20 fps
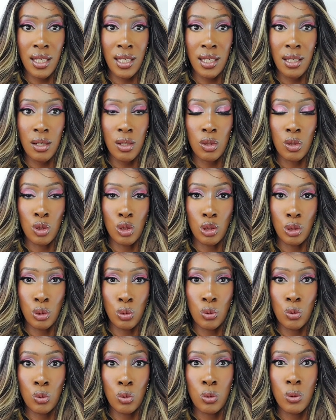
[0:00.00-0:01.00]
like
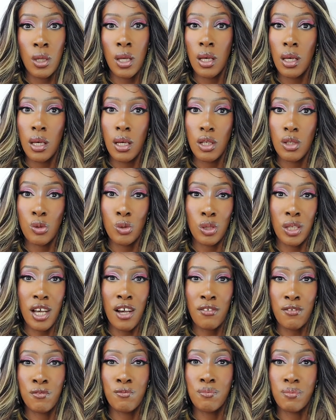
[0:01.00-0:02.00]
glue, you'll
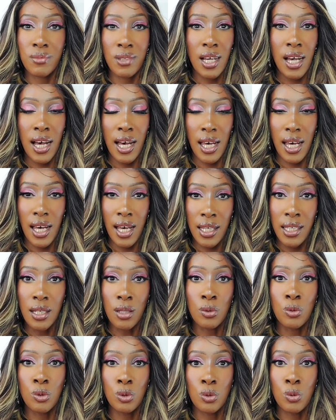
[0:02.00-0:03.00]
have had
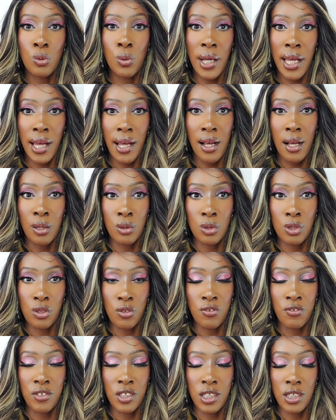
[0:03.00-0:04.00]
a good wear out
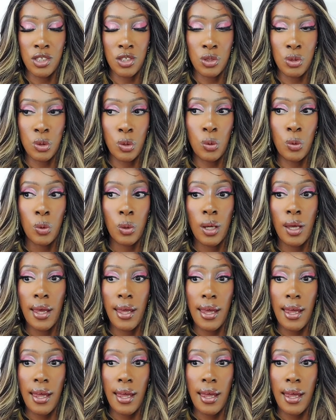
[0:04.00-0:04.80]
of it, you know.